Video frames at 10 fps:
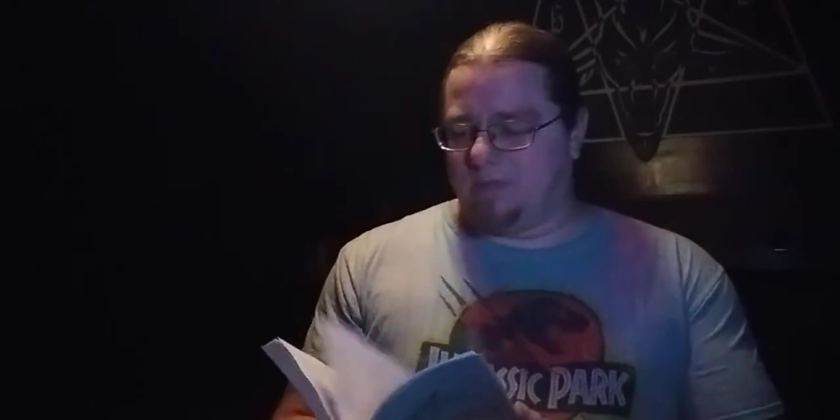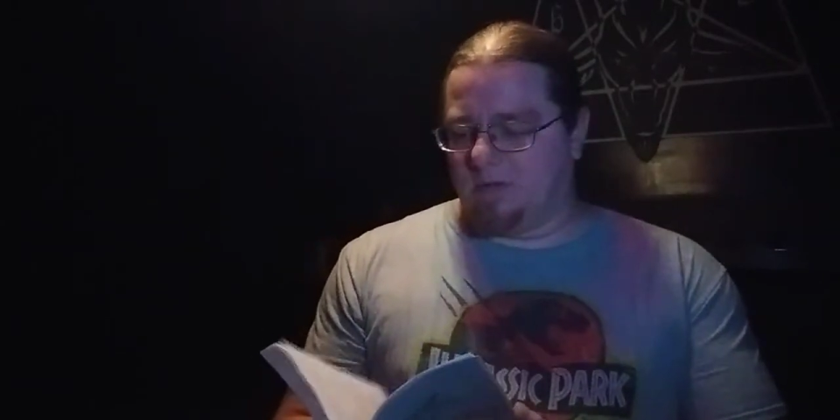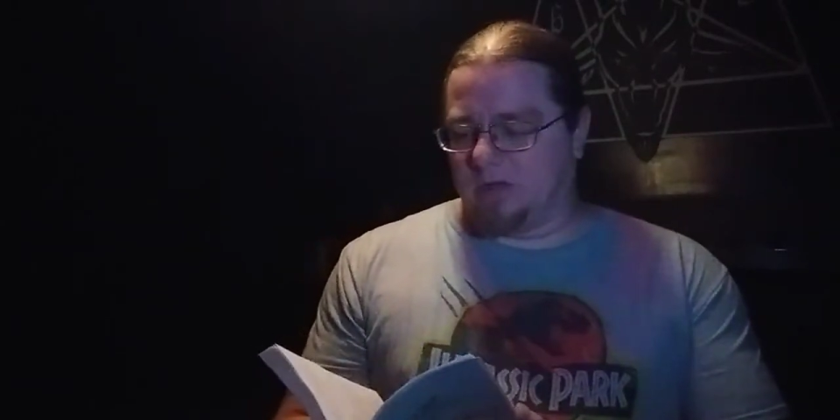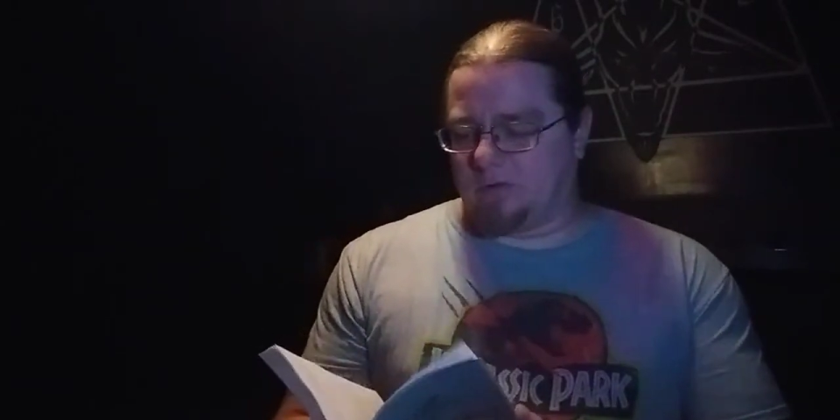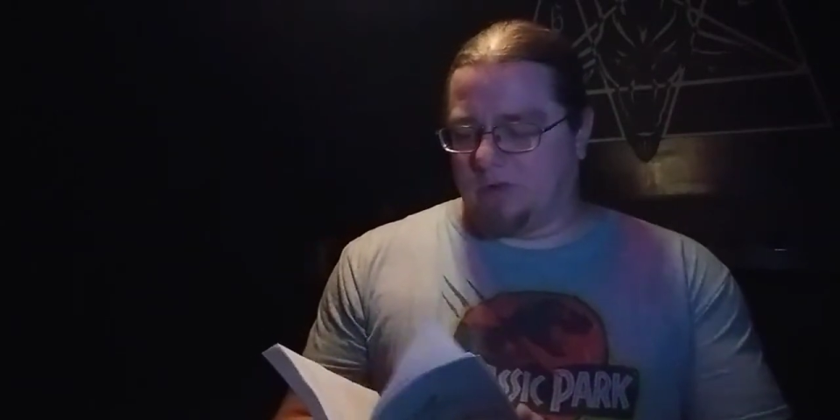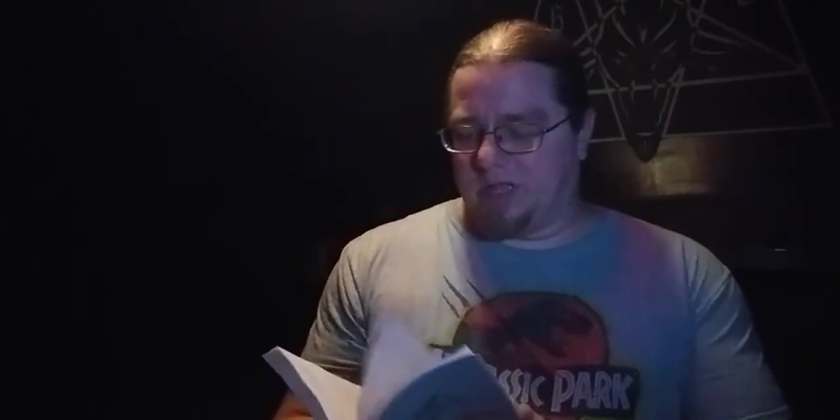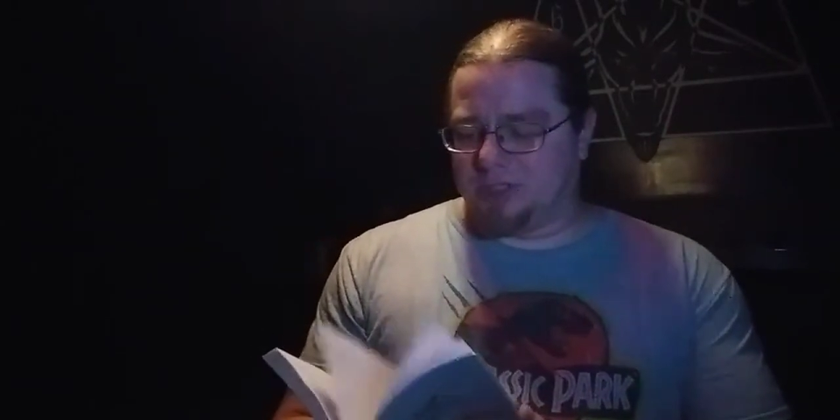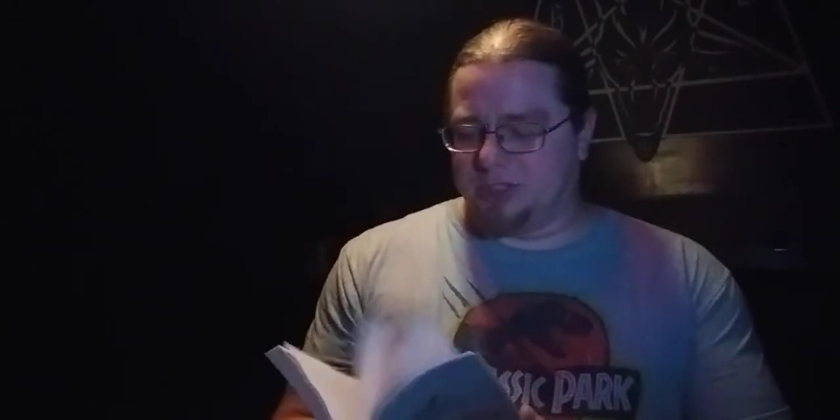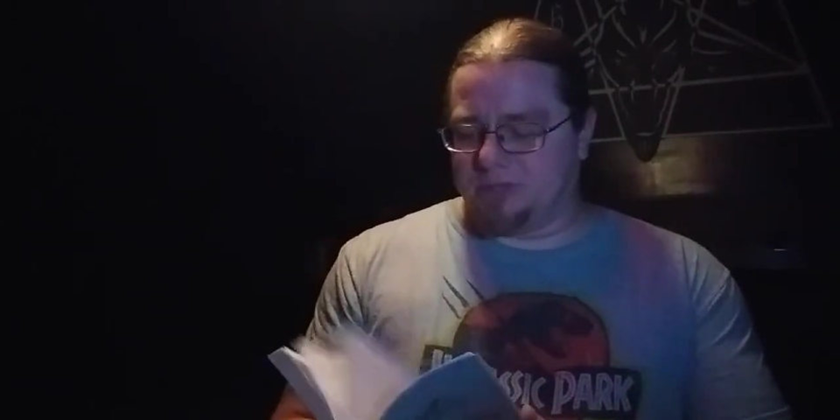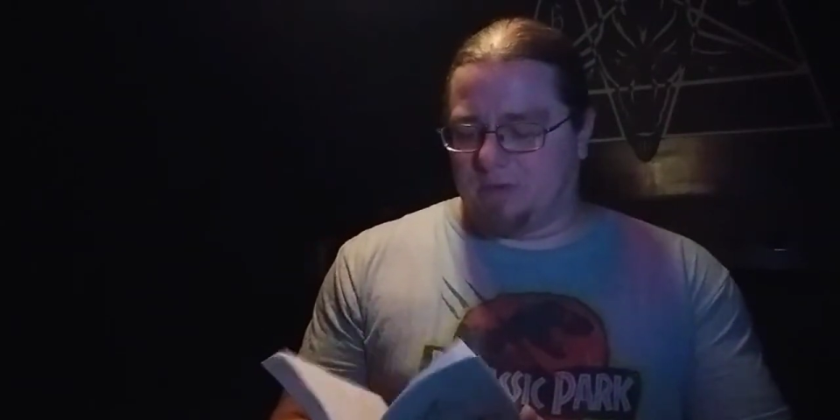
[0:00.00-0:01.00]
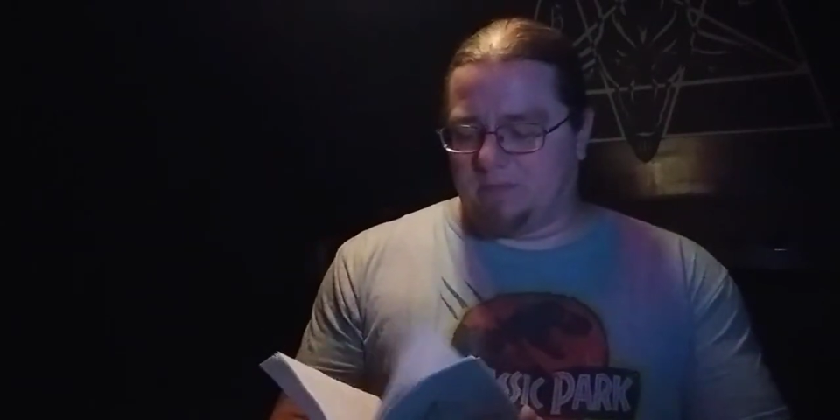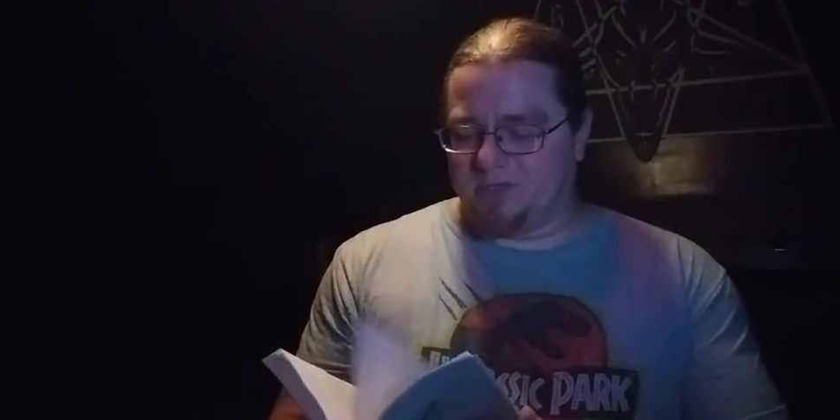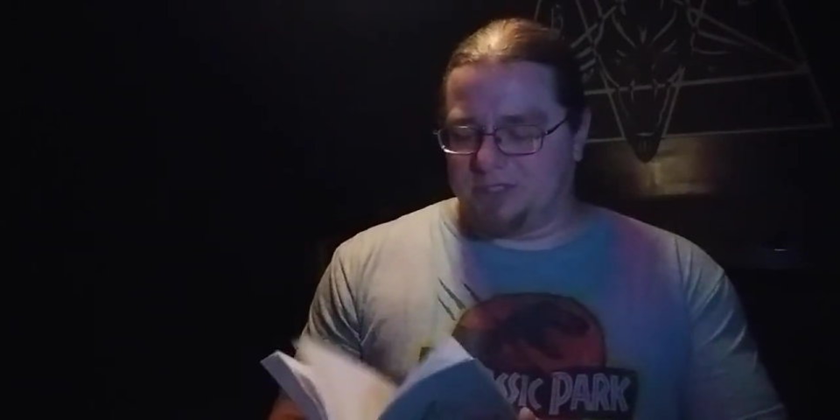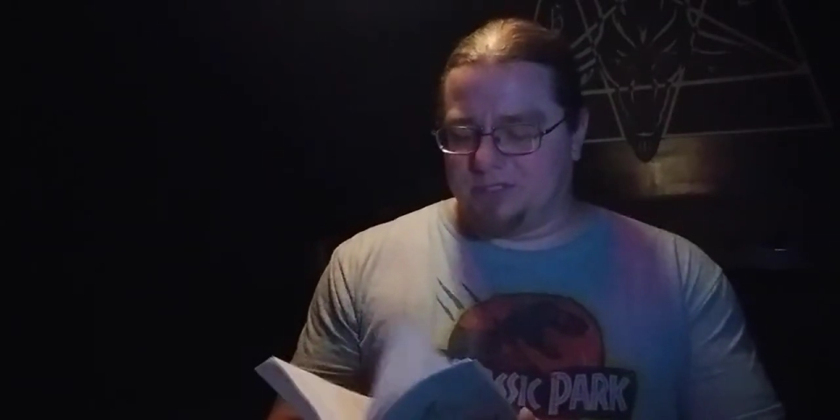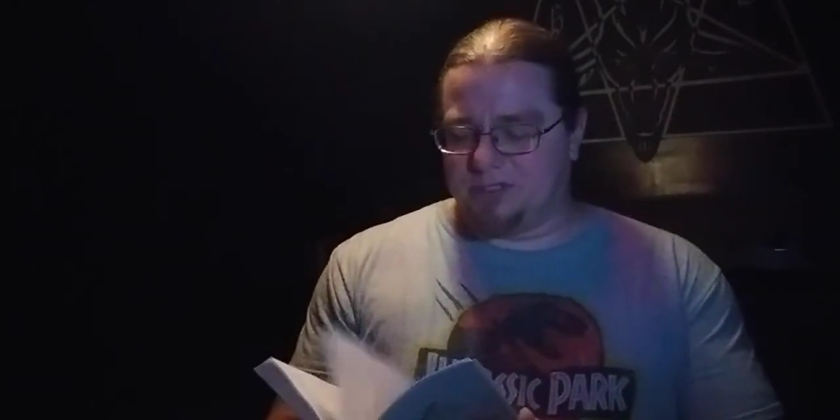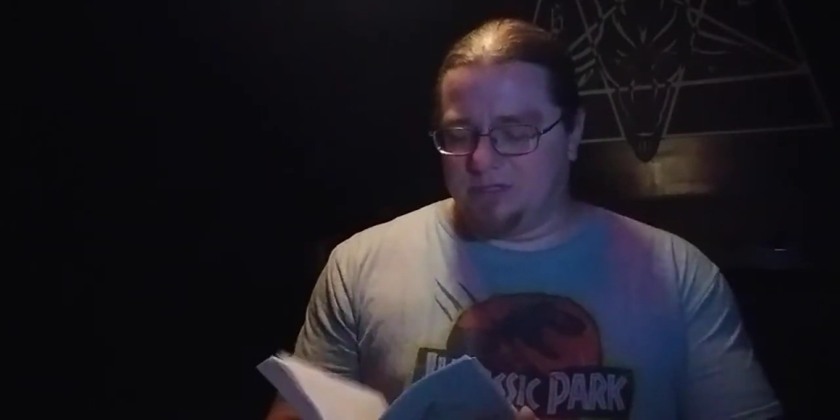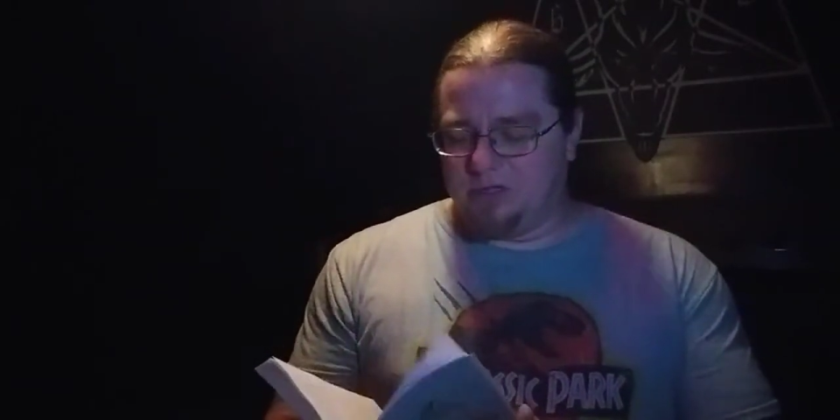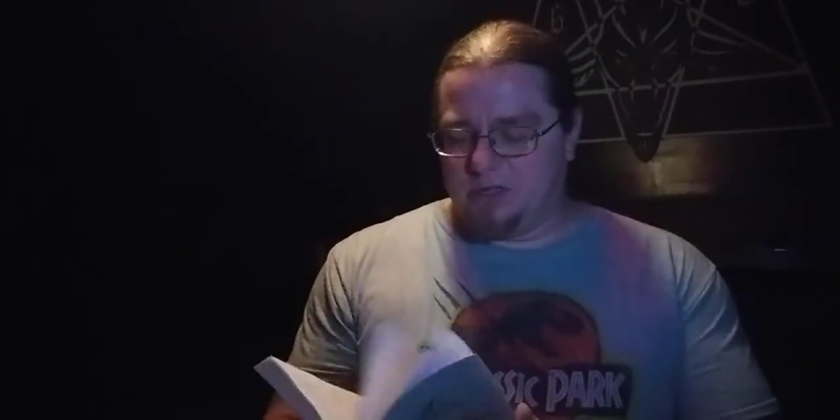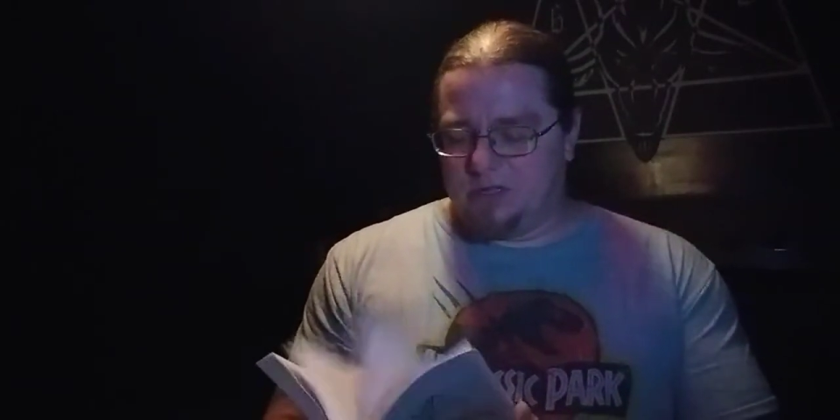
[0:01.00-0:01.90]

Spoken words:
public relations purposes.